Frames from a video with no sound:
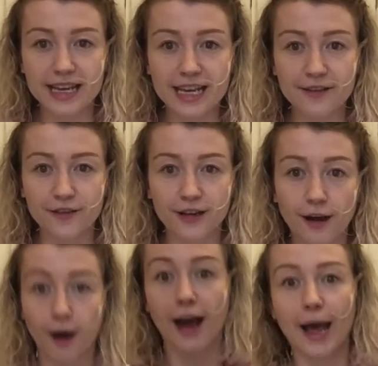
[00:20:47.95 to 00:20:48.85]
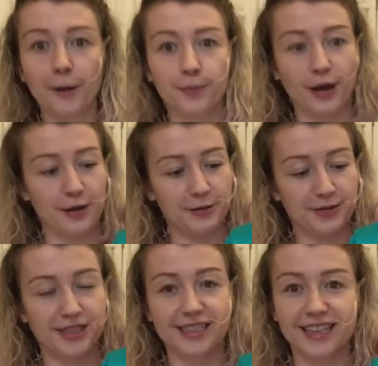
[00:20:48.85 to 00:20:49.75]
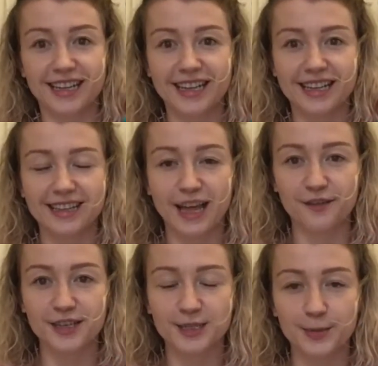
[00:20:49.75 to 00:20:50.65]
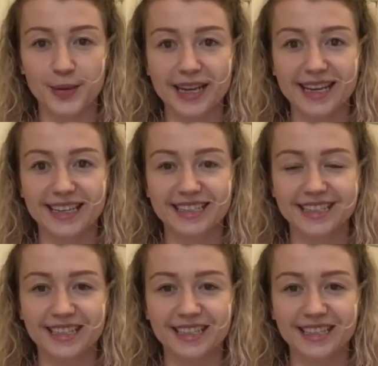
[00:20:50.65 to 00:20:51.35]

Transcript: even our elbows. They disappeared.